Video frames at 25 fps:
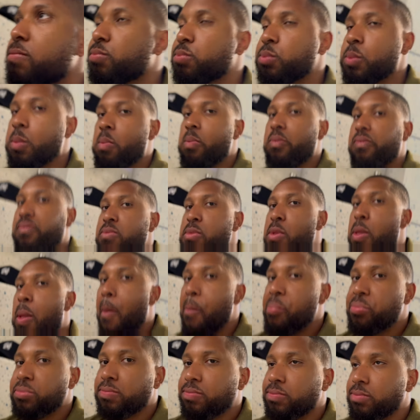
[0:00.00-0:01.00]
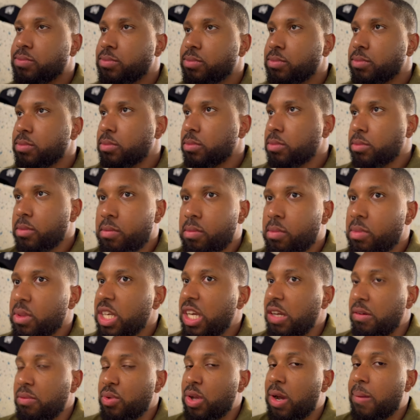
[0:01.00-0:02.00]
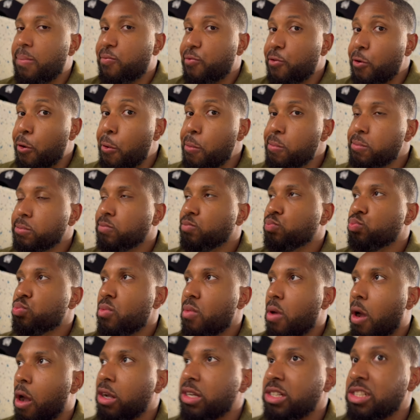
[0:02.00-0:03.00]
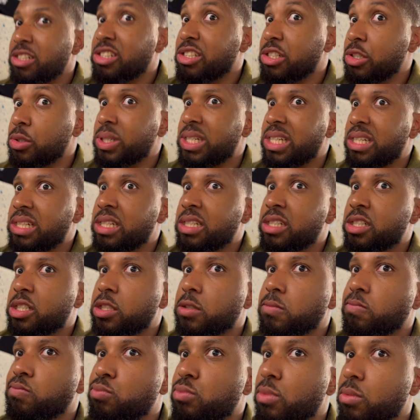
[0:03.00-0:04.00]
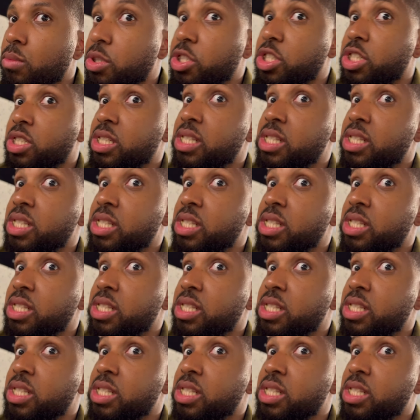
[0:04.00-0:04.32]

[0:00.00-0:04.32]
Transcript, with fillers: They're sweet, they're savory. Even though I'm full, and they still eat this, which is